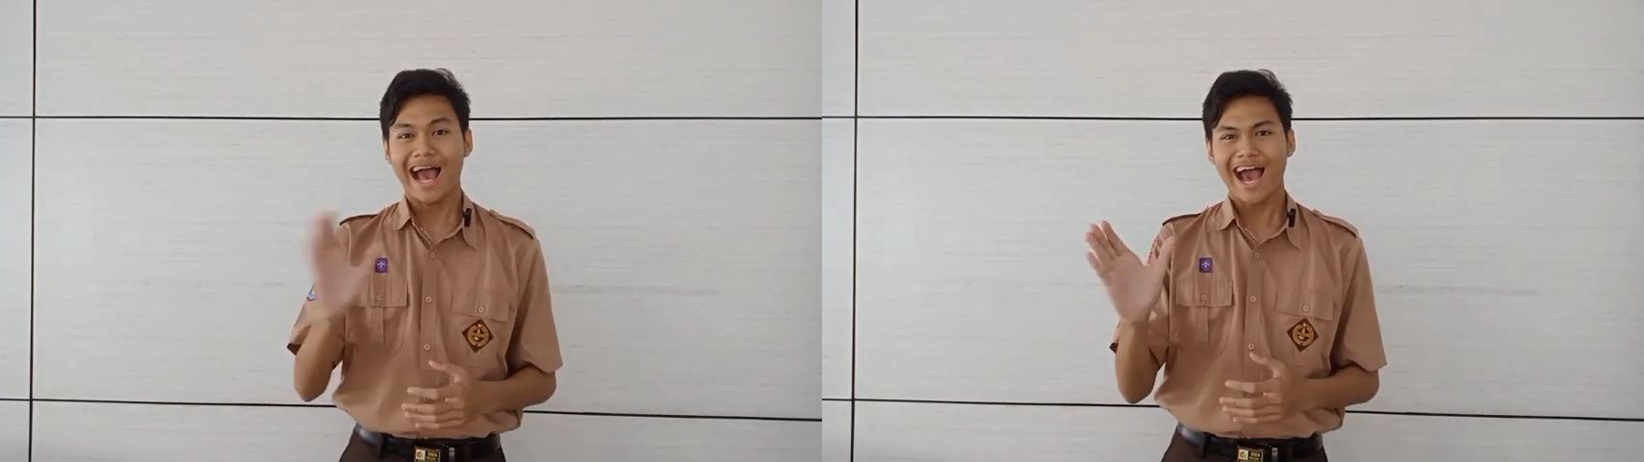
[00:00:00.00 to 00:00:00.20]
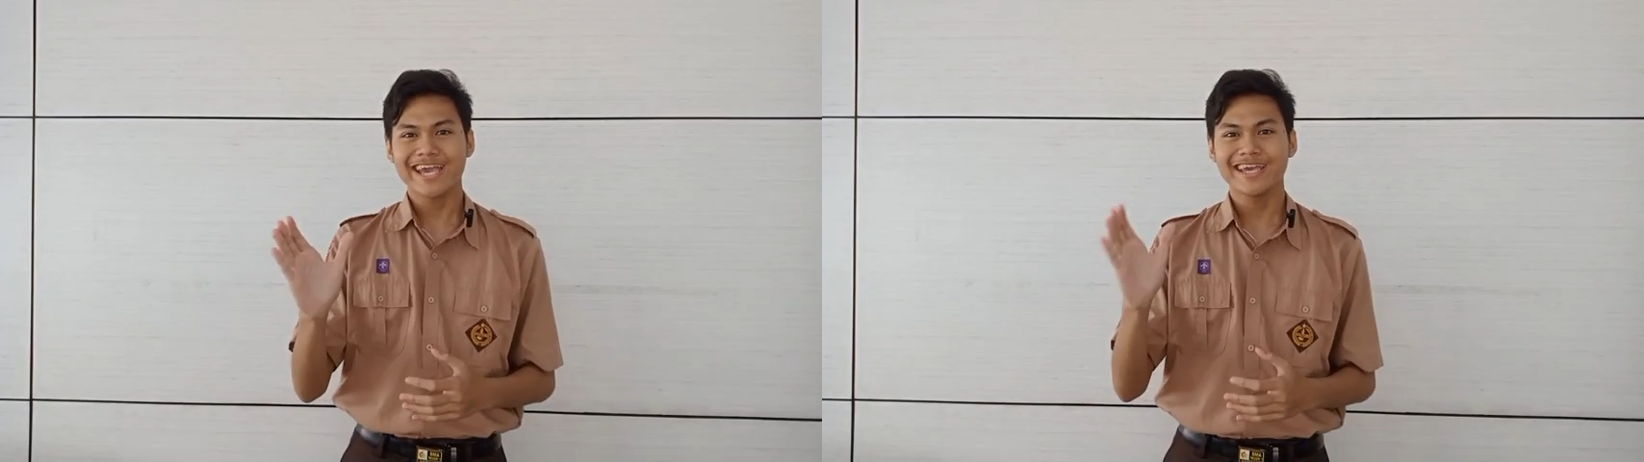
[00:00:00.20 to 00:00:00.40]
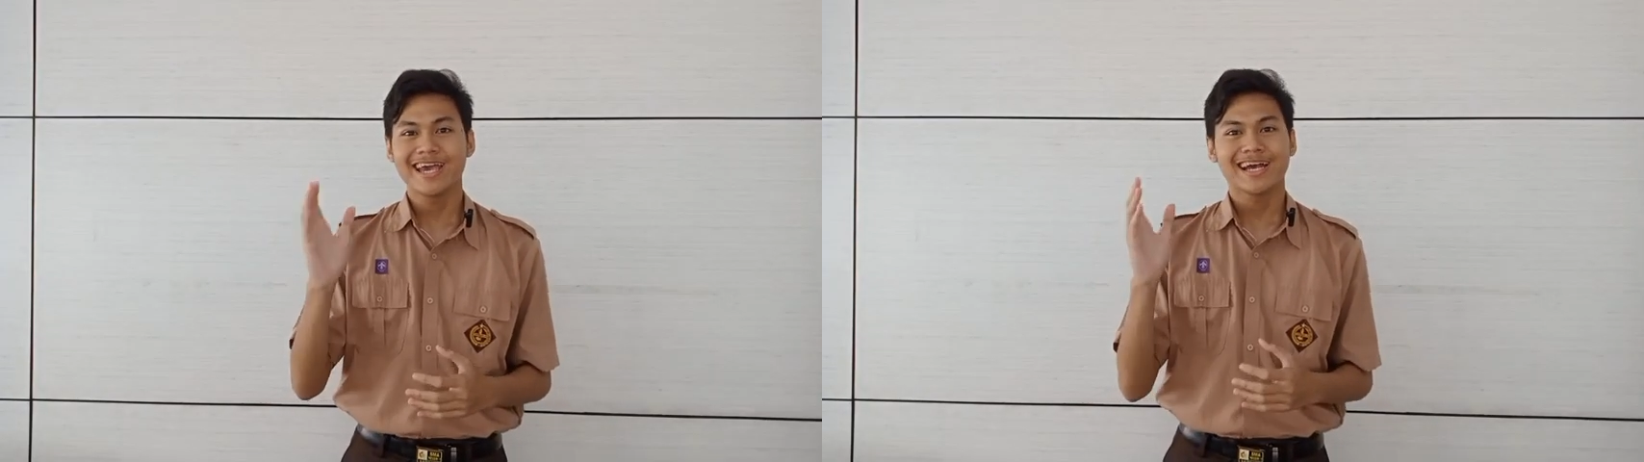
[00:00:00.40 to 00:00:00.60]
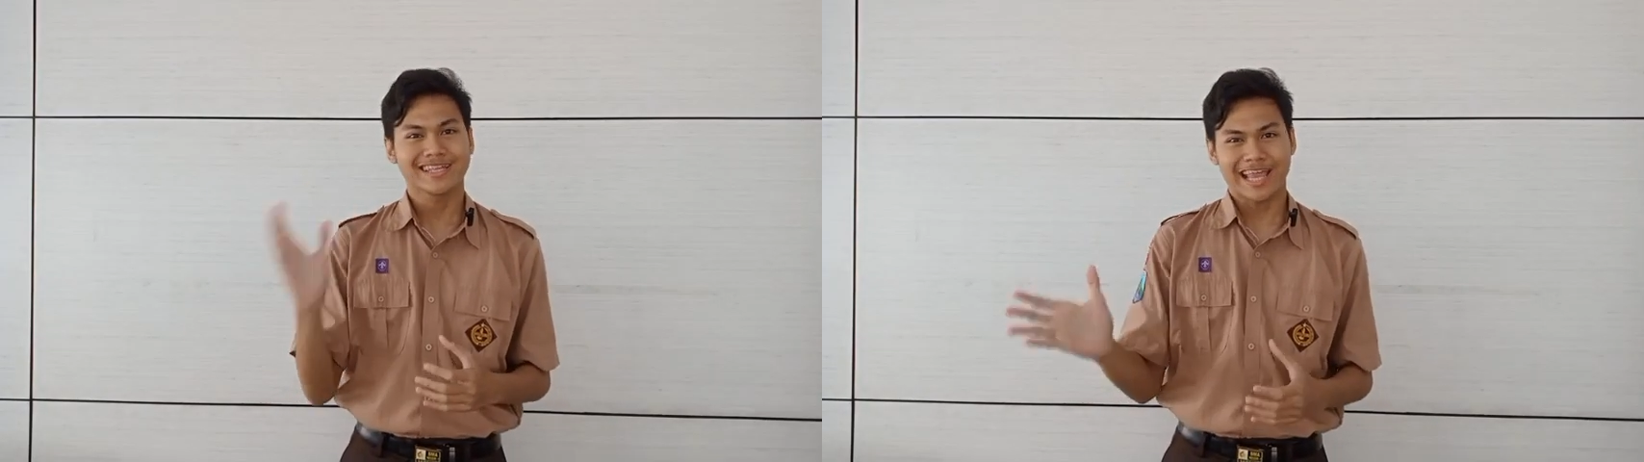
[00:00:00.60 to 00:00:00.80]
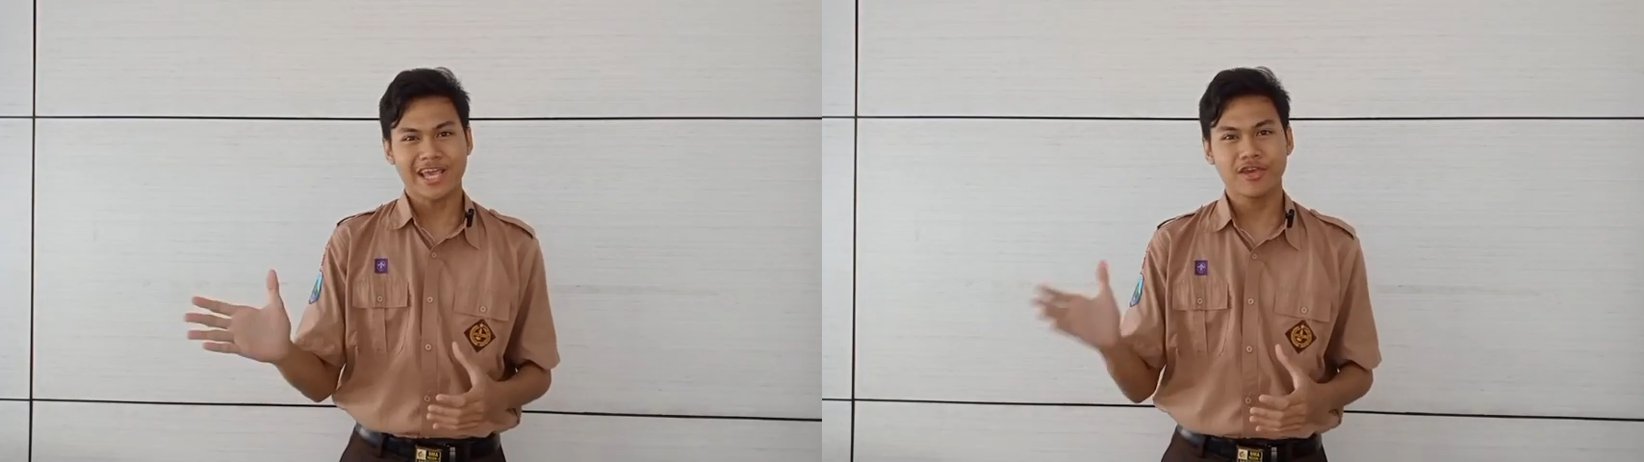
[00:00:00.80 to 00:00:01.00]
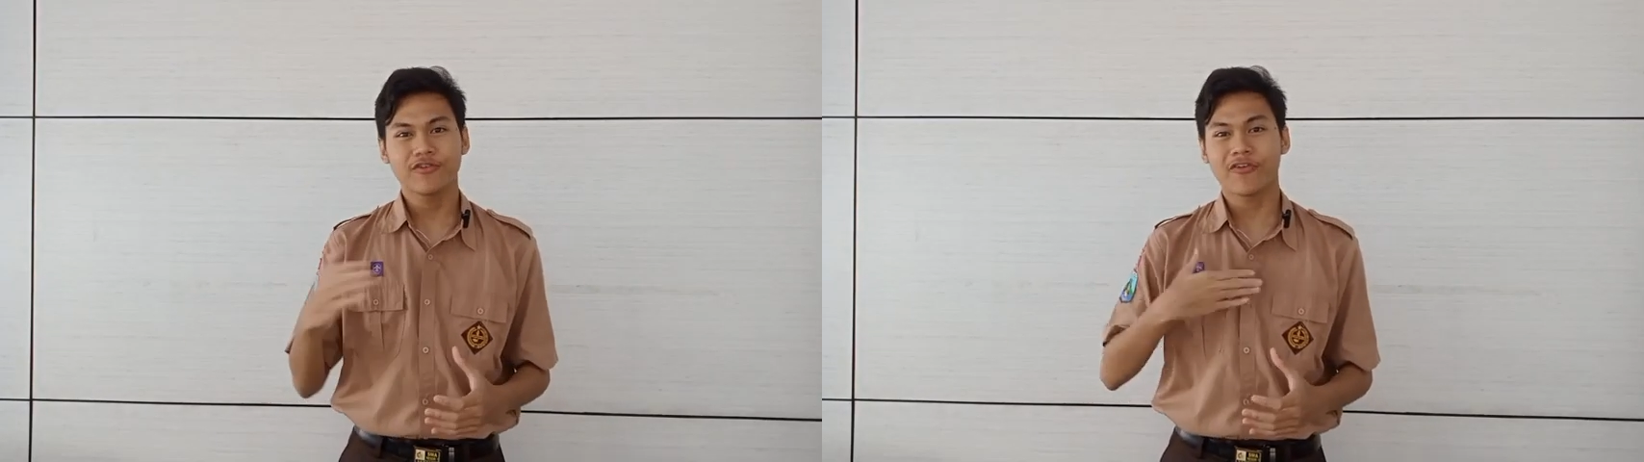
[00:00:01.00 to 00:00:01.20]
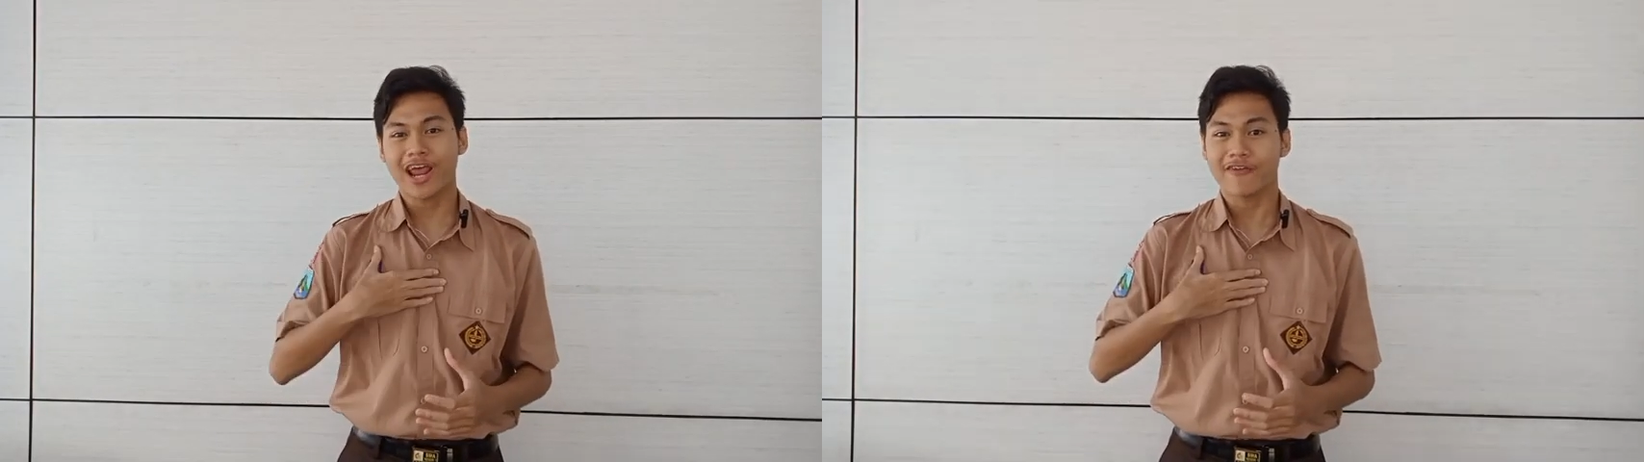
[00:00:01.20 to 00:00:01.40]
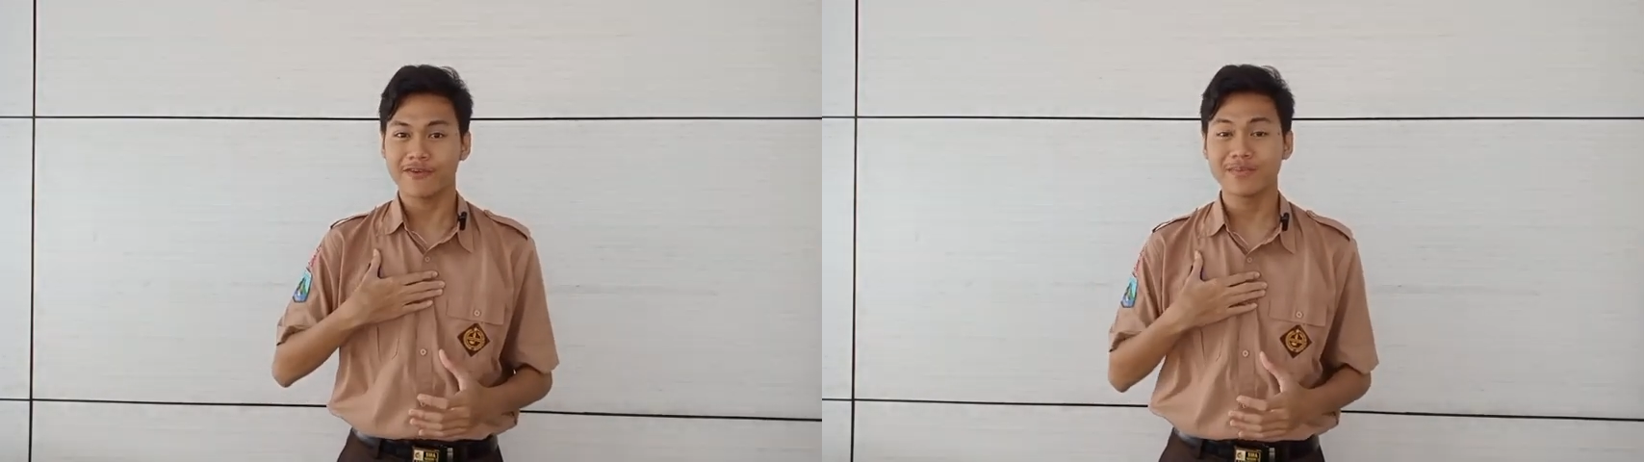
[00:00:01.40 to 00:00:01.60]
Hi, thank you
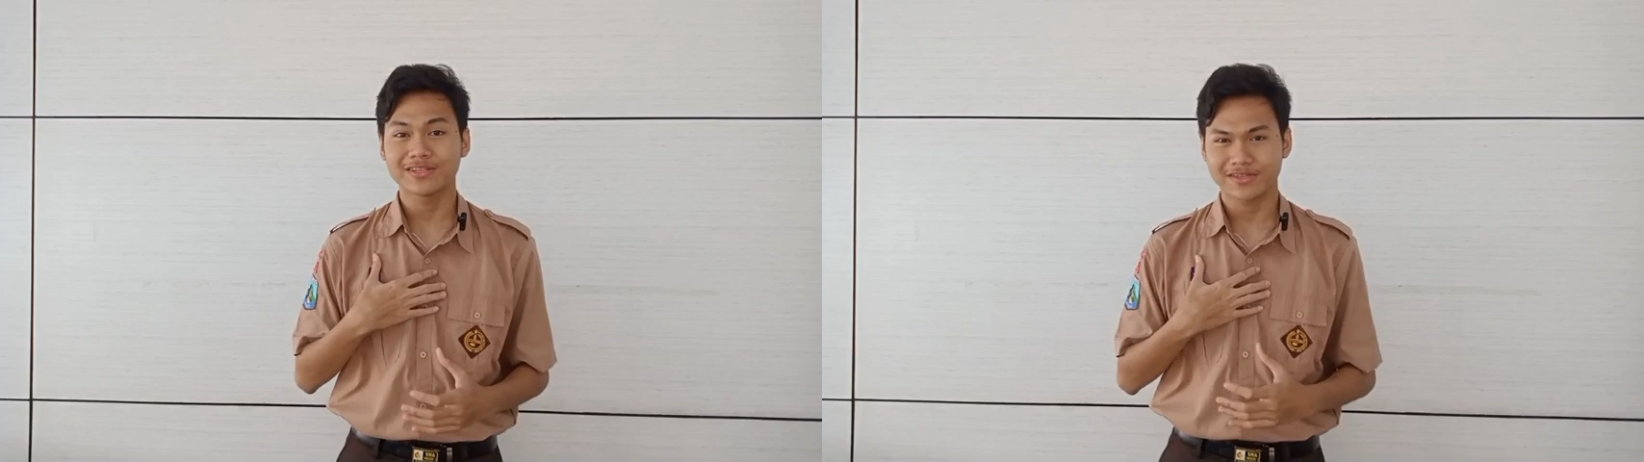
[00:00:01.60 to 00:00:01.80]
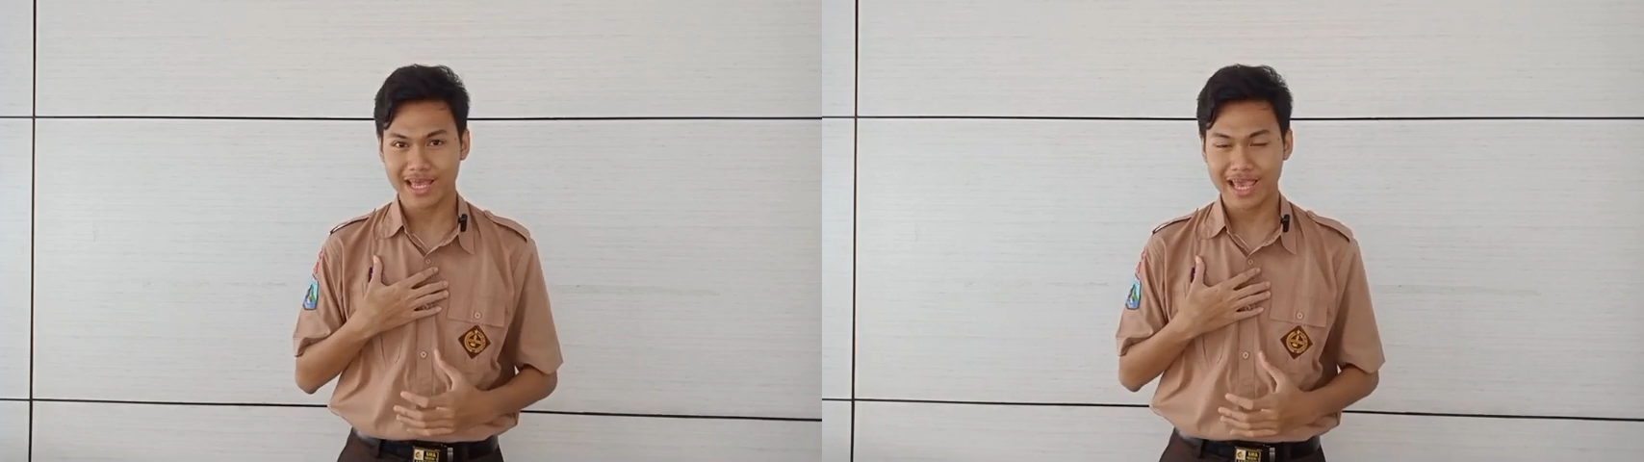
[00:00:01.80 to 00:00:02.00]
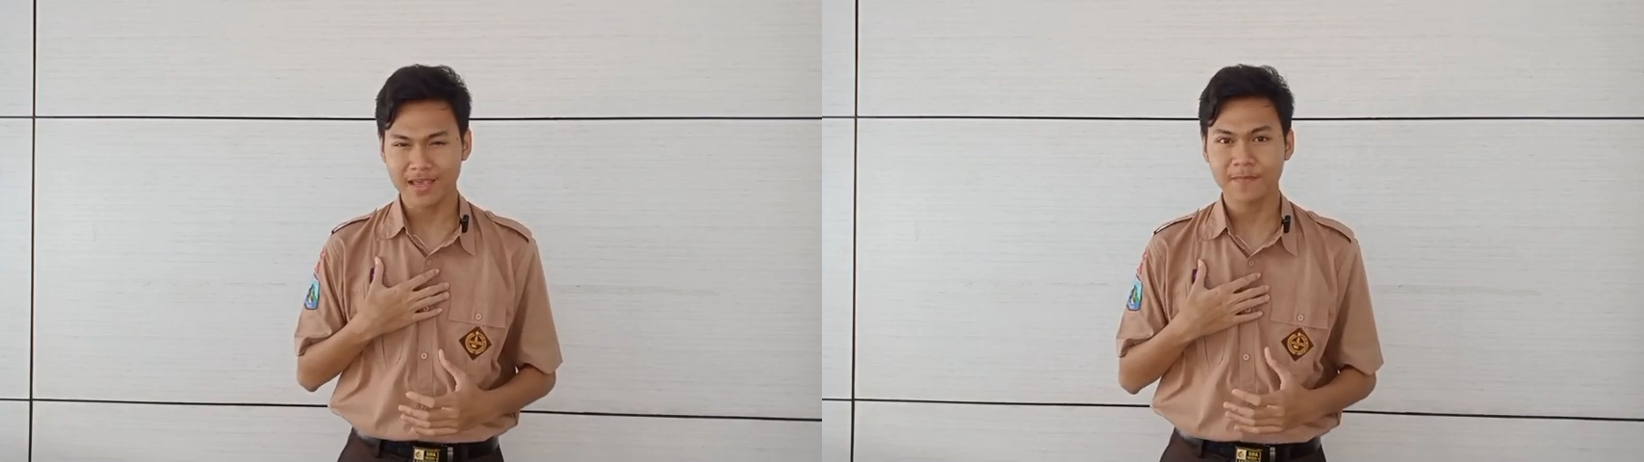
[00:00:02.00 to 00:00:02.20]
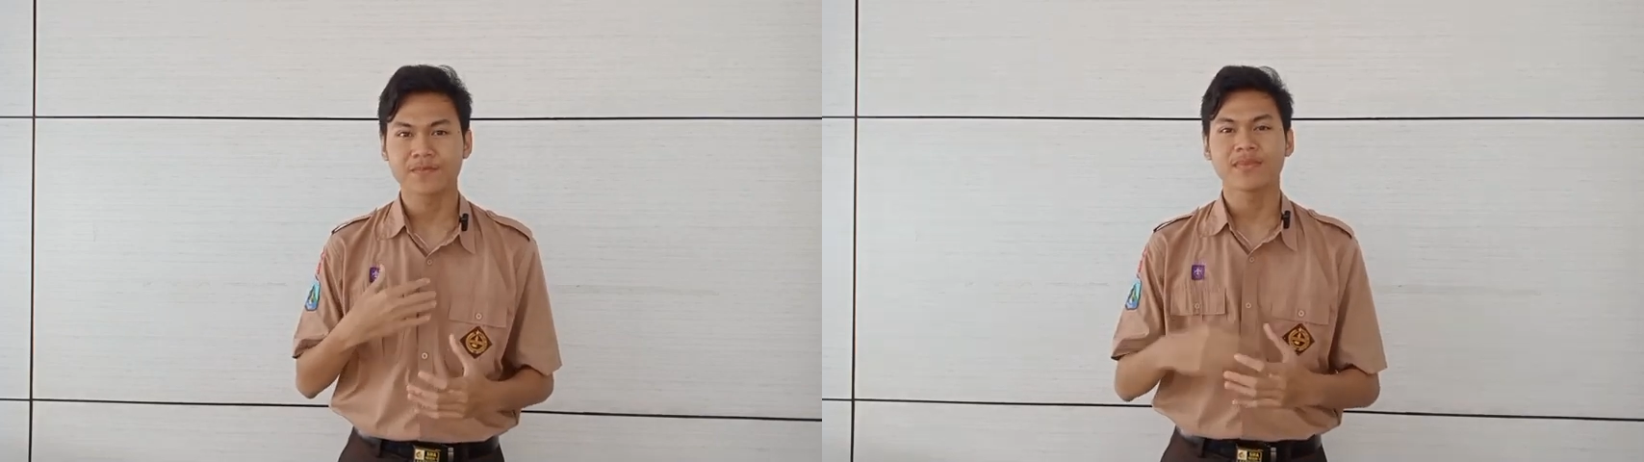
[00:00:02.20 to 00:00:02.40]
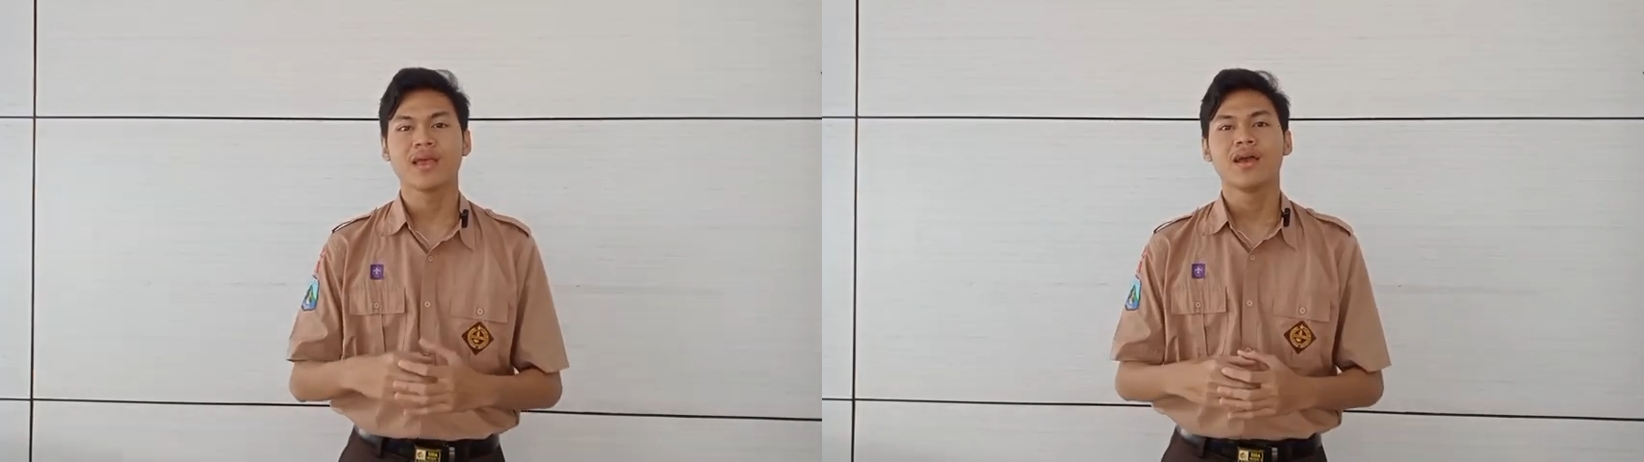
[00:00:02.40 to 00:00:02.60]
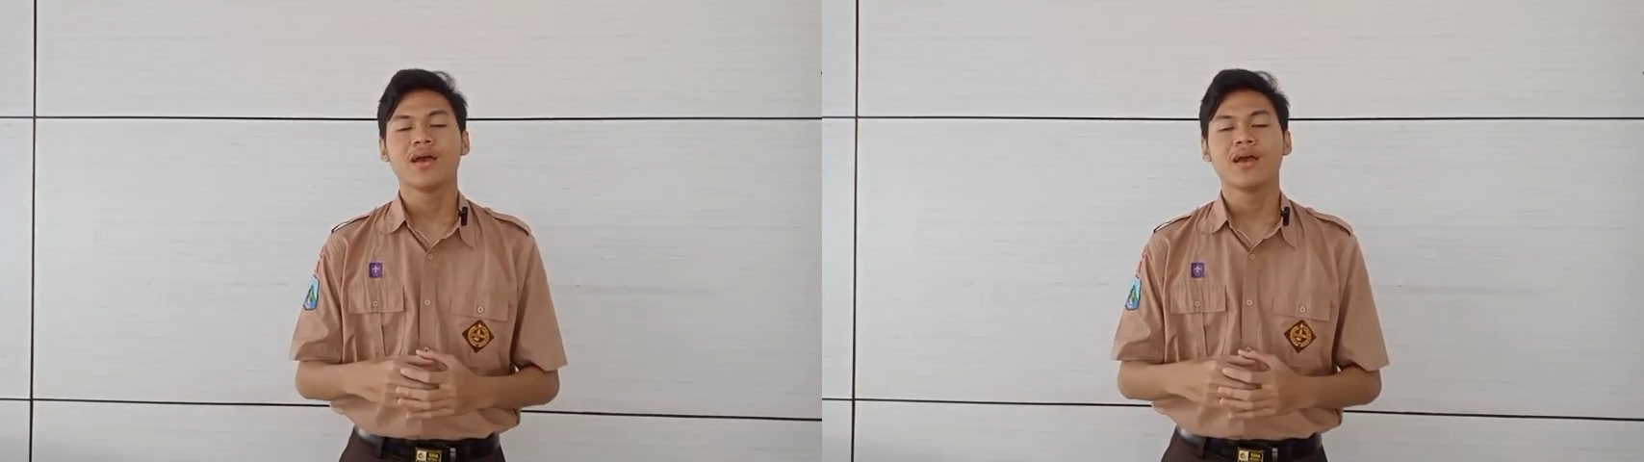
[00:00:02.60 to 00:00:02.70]
for having me today.